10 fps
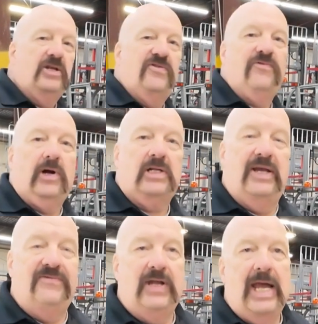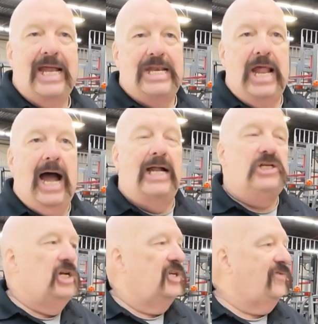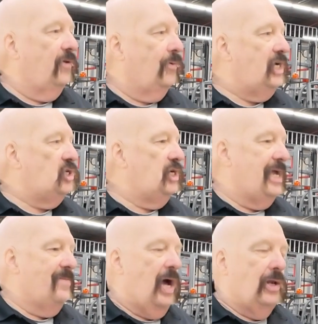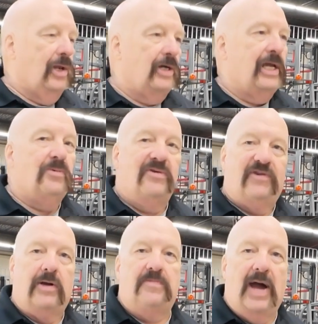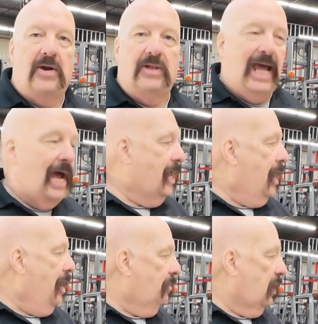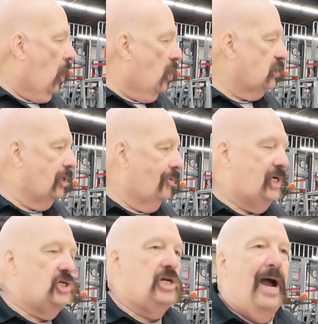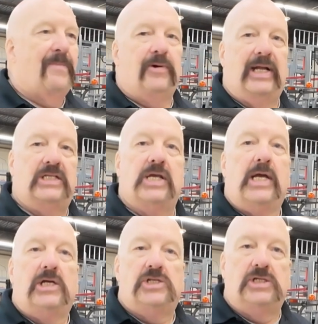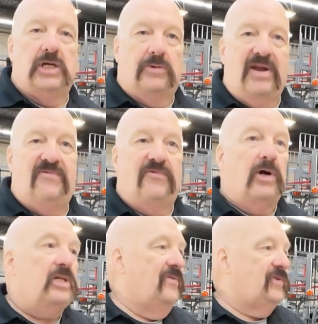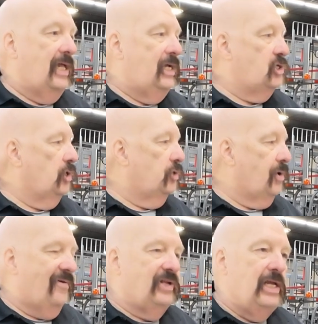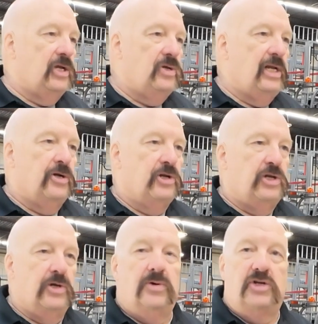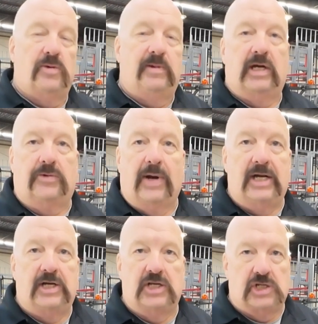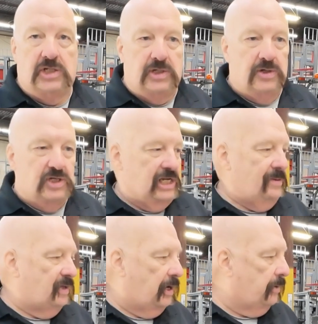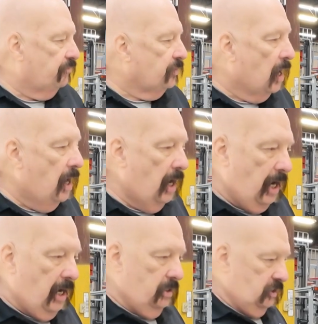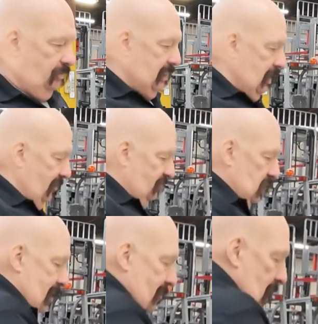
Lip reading: of this forklift, not just for the way she came out looking, we're very proud of that, but also the way she operates. She's a great forklift. I think she'll do everything you need her to do, and she'll be a great addition to your team there. Speaking of team,